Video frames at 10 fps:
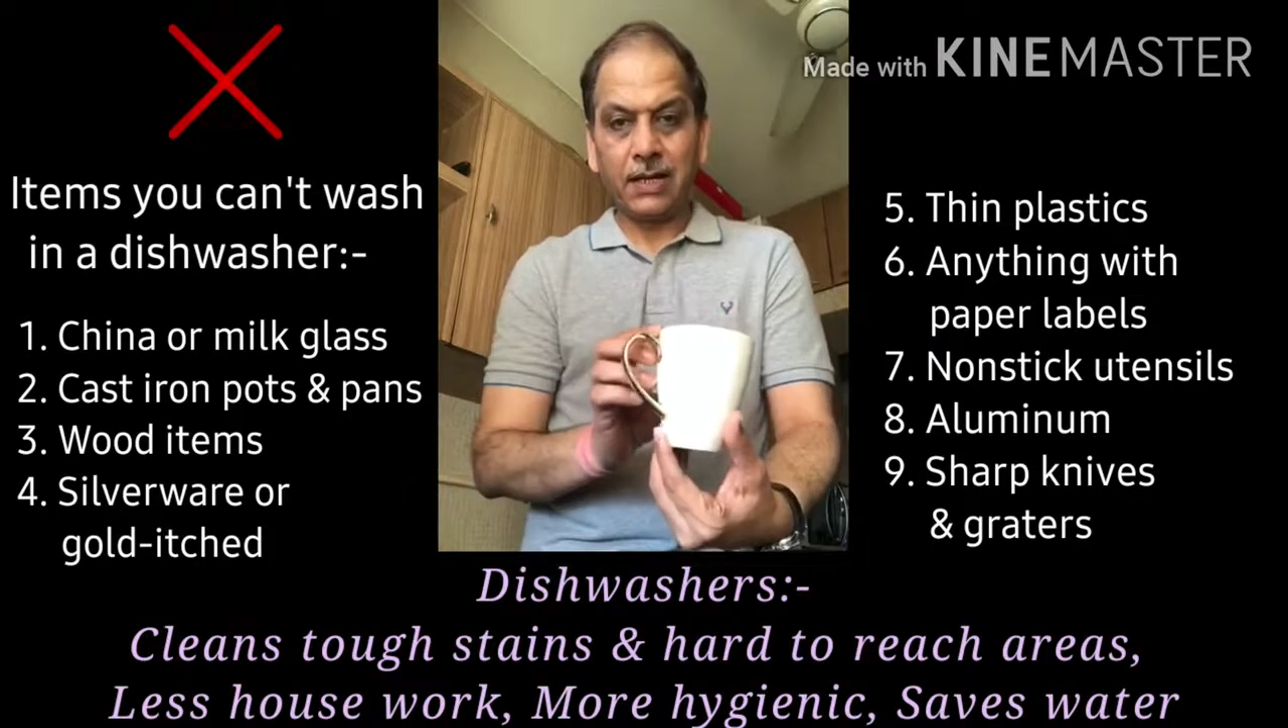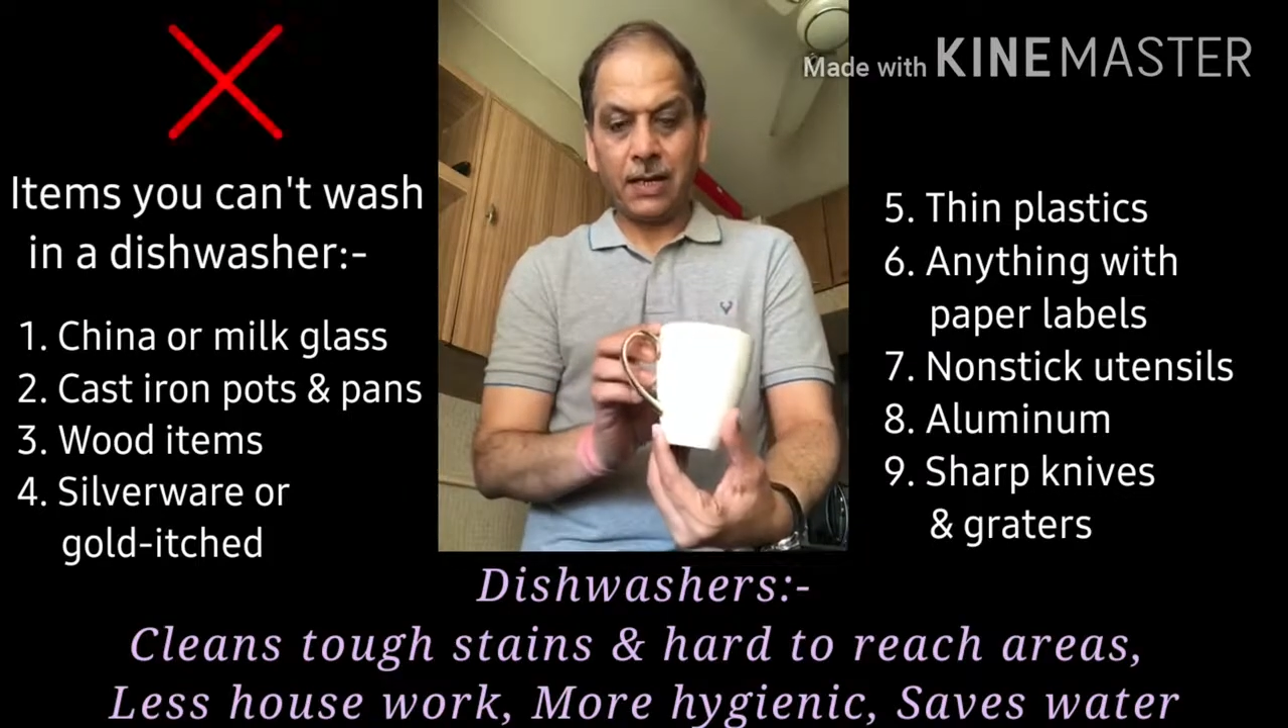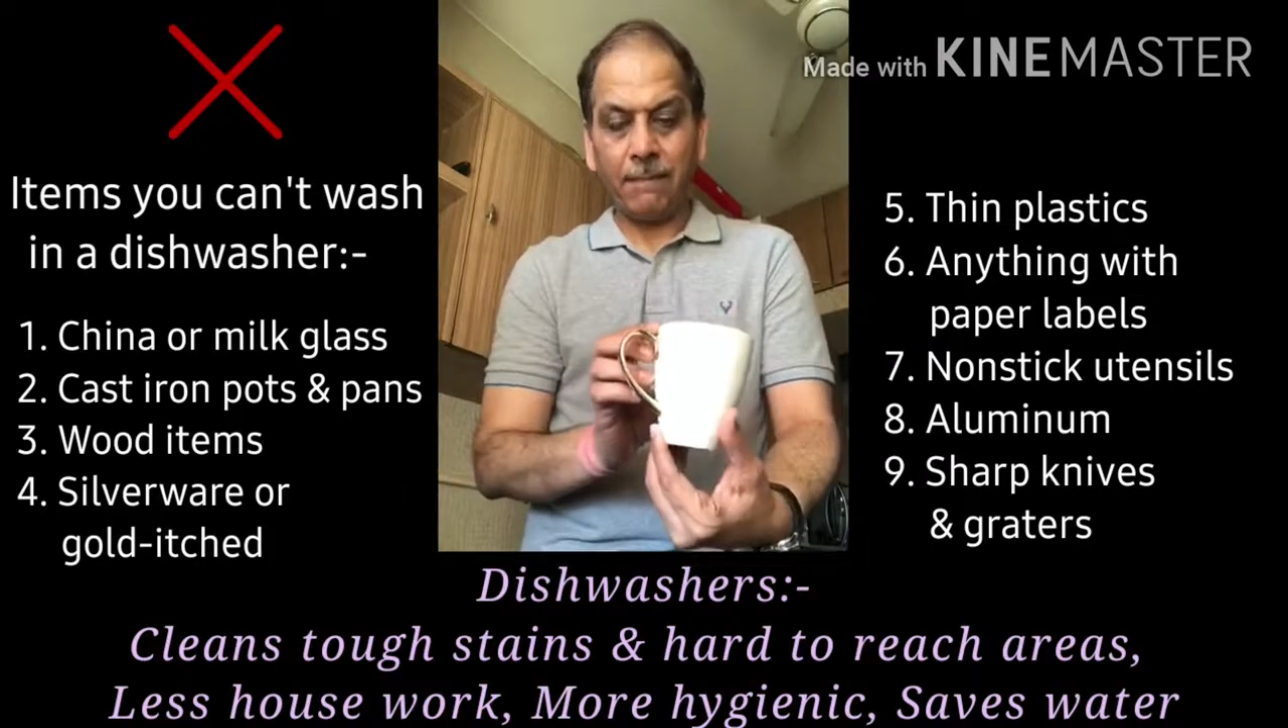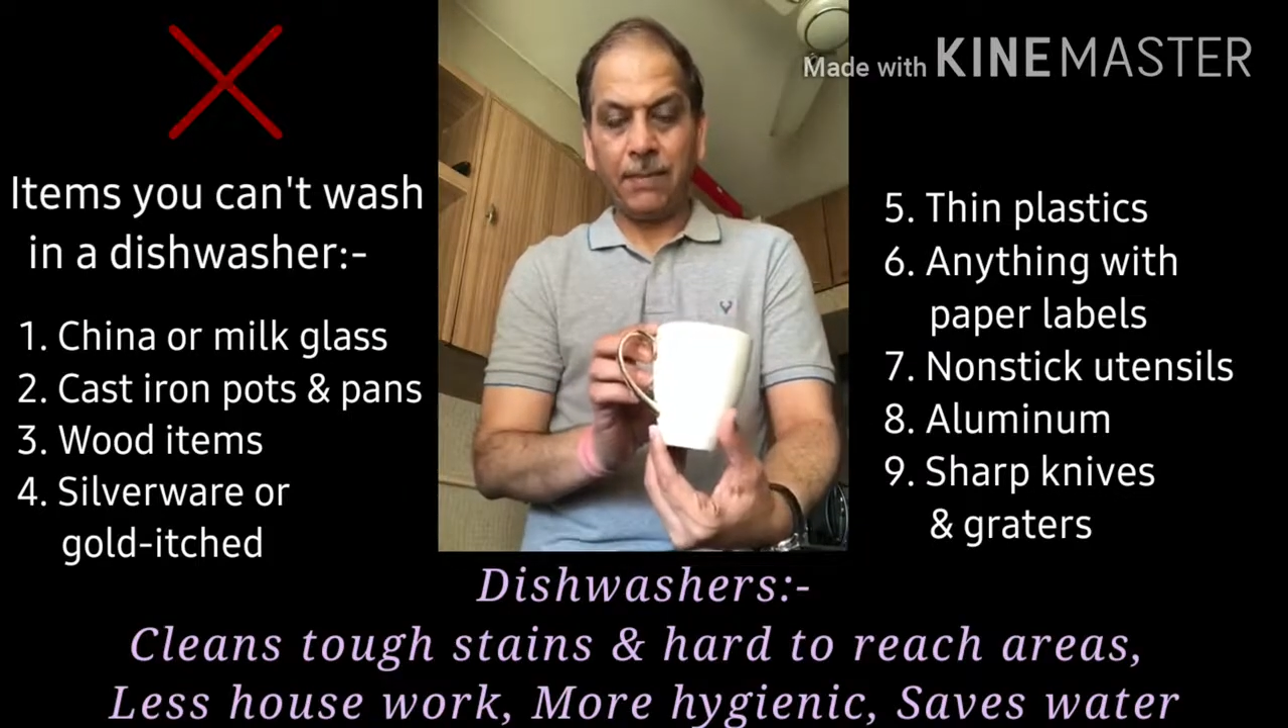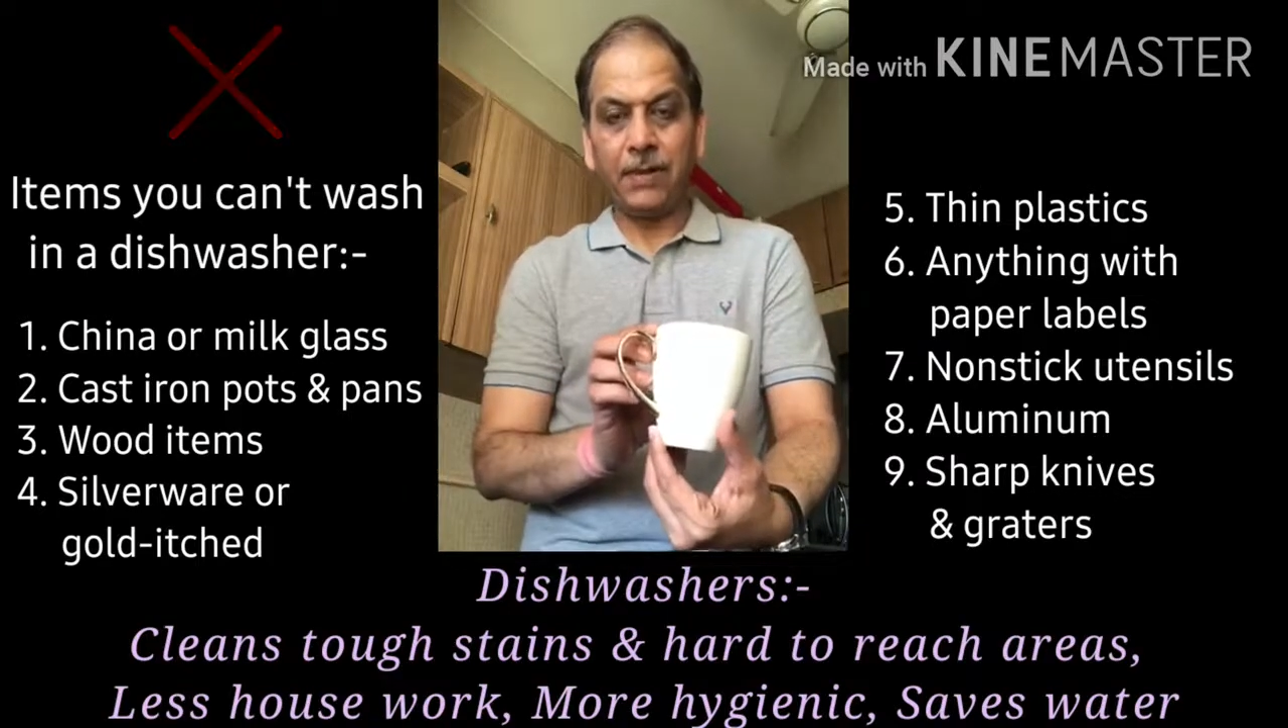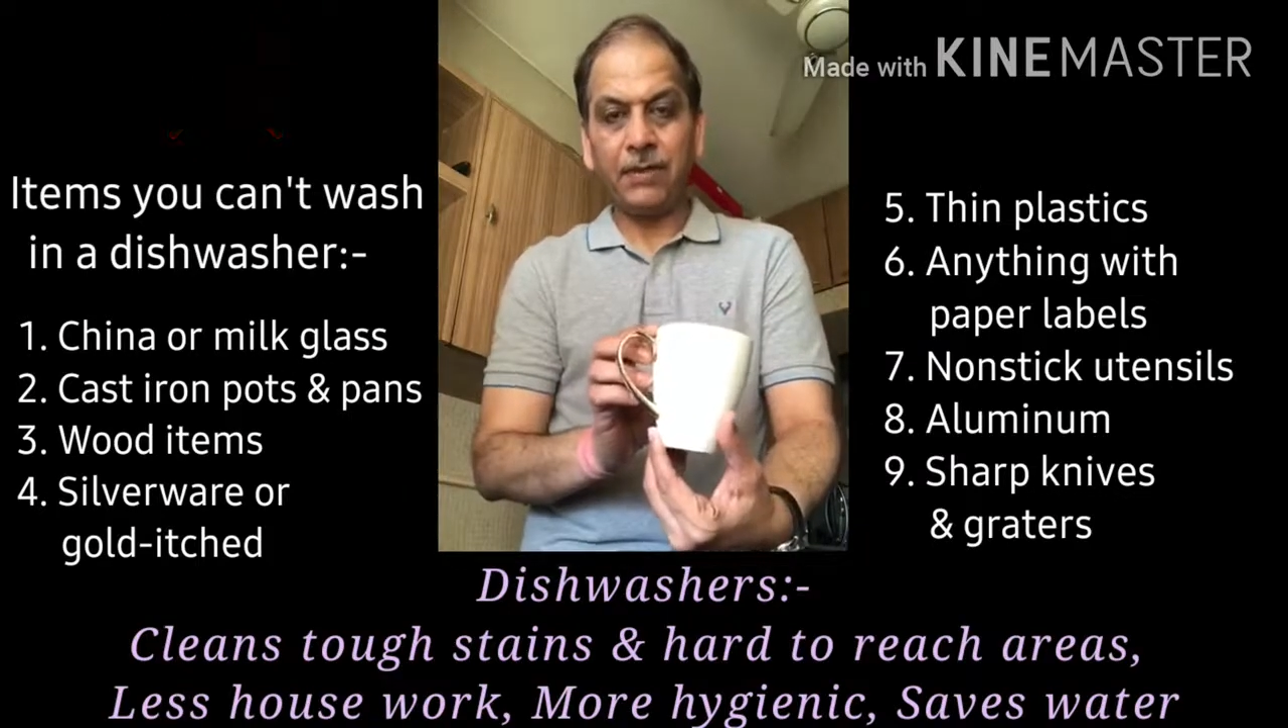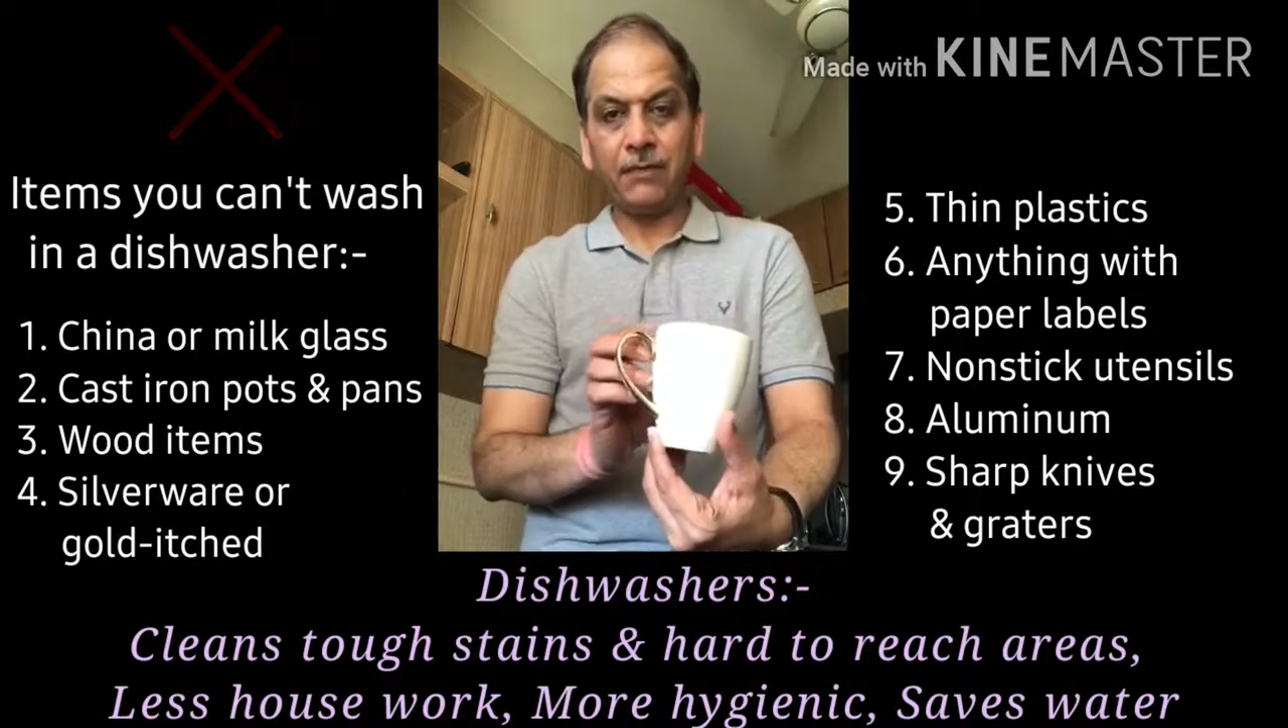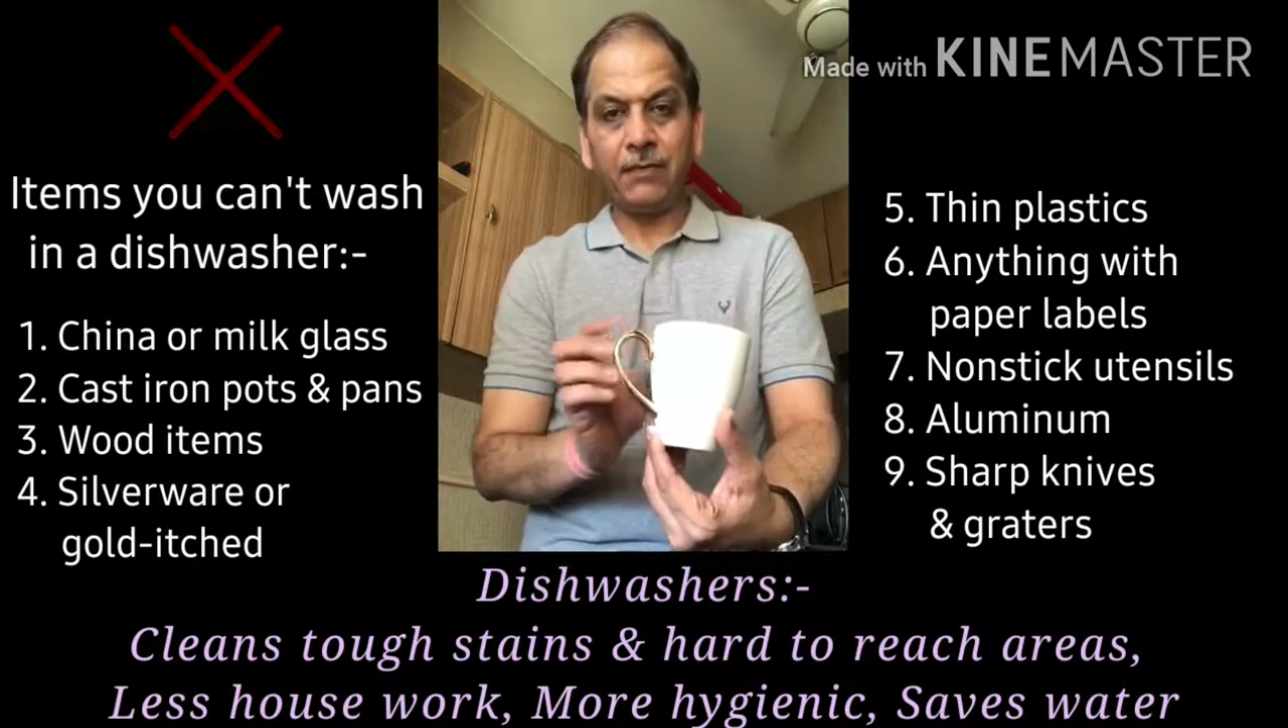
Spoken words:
cup,